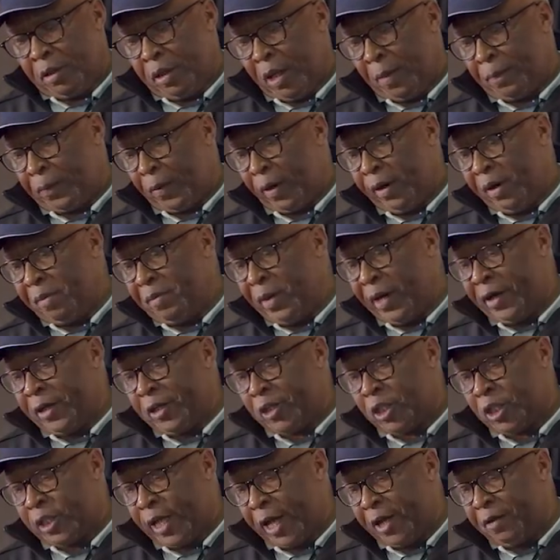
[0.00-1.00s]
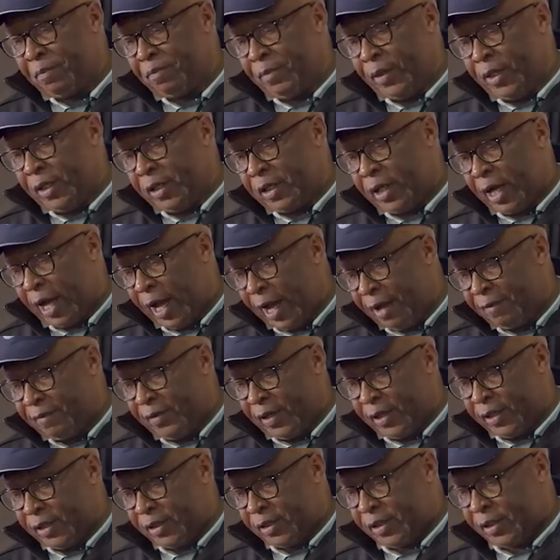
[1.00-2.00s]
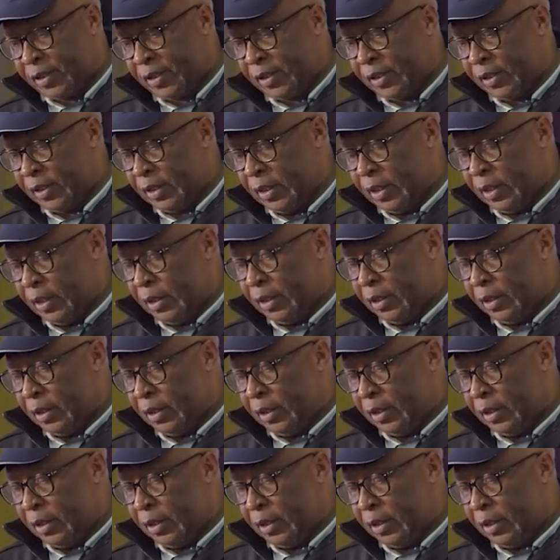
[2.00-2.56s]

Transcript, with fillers: The preliminary statement covers